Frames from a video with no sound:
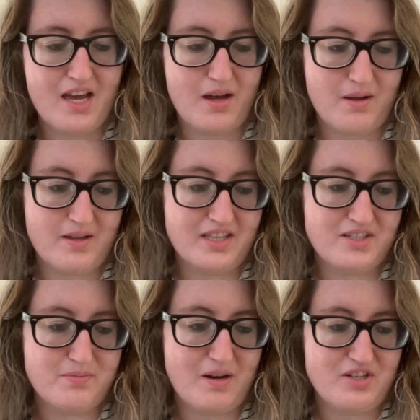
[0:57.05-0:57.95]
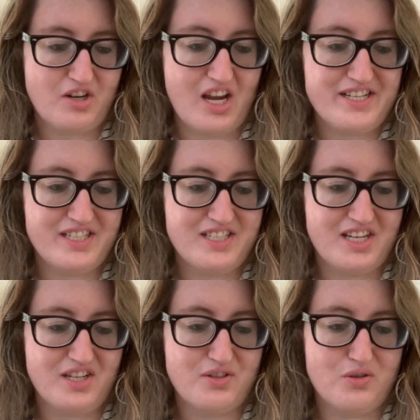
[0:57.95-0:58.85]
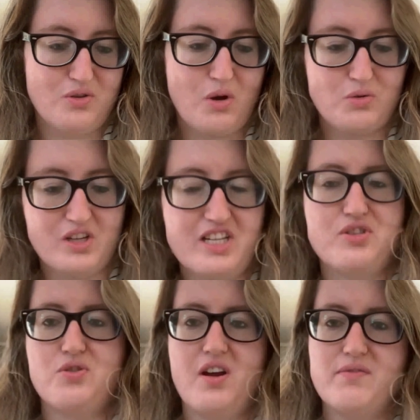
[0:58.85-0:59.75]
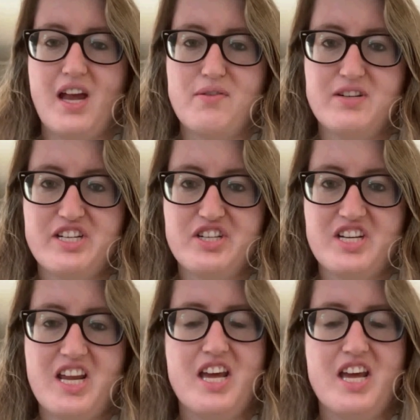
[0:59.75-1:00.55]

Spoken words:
that specializes in local history of that region.